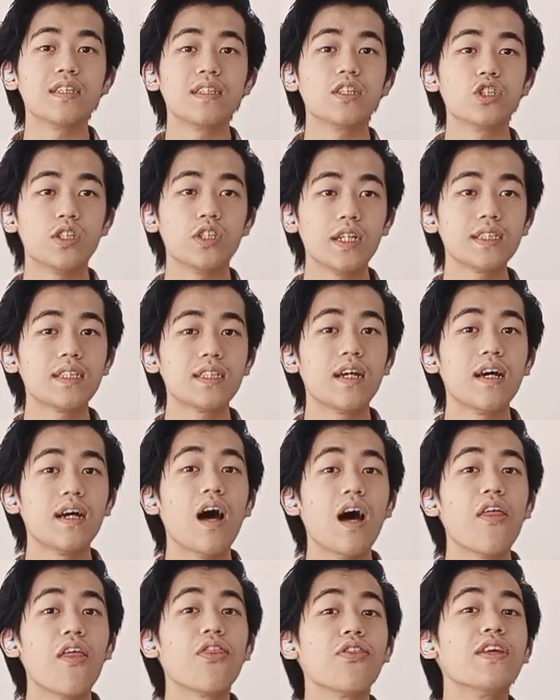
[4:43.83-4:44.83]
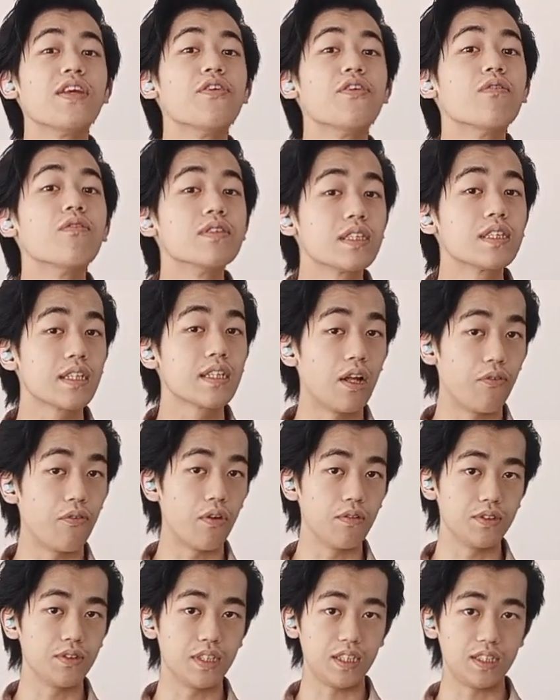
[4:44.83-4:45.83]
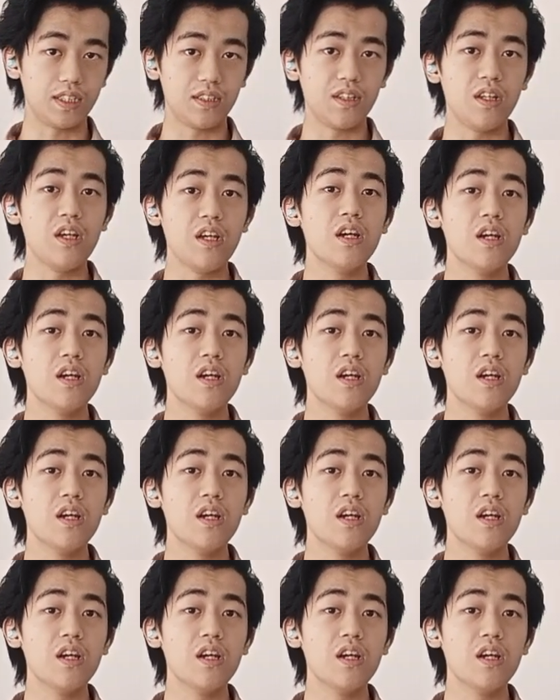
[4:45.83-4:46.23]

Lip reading: such as atherosclerosis,